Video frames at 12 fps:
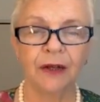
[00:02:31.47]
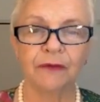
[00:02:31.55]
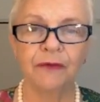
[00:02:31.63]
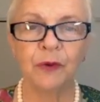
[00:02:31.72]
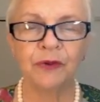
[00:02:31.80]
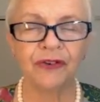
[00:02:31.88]
I
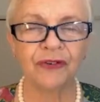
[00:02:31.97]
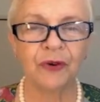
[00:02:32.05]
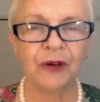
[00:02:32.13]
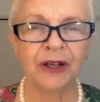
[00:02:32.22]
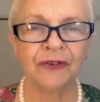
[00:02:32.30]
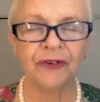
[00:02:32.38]
look forward to
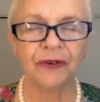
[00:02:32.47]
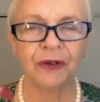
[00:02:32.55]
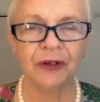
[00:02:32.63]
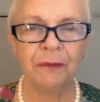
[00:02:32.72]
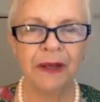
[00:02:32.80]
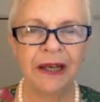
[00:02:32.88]
talking to you
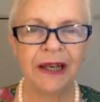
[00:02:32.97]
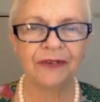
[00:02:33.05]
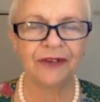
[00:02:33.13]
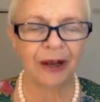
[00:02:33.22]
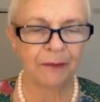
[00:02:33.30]
in a minute.